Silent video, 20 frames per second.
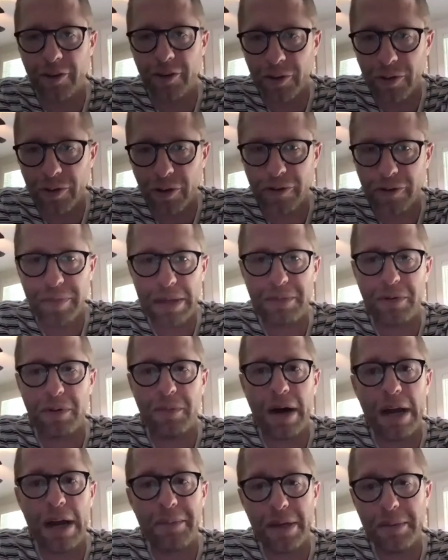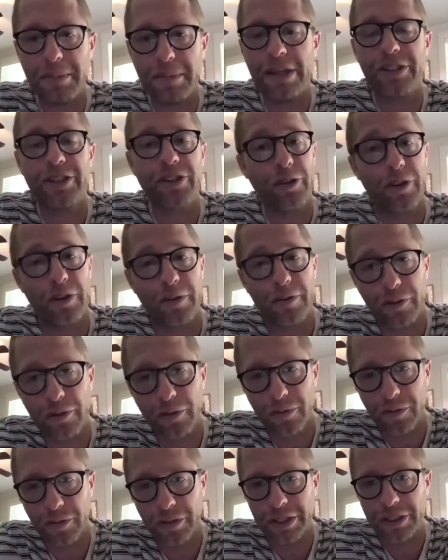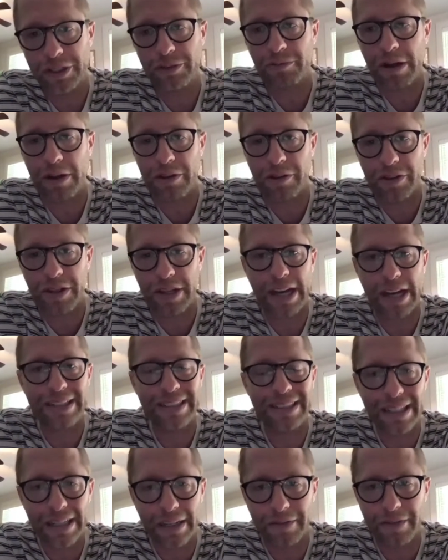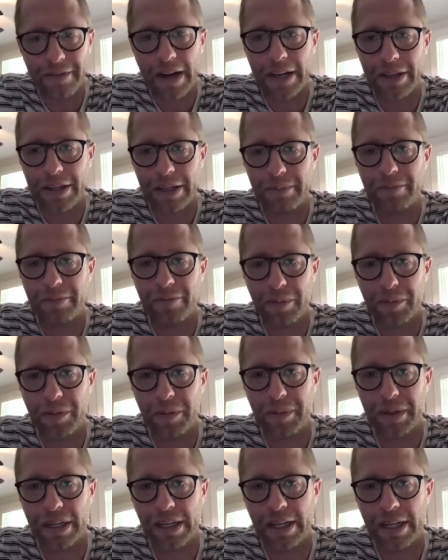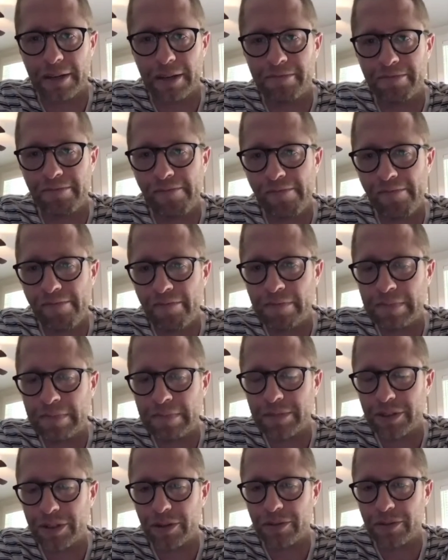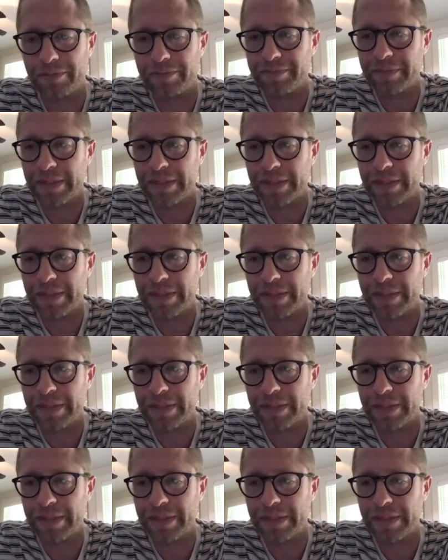who those people might be based on their fruitfulness rather than identify them from the beginning. So.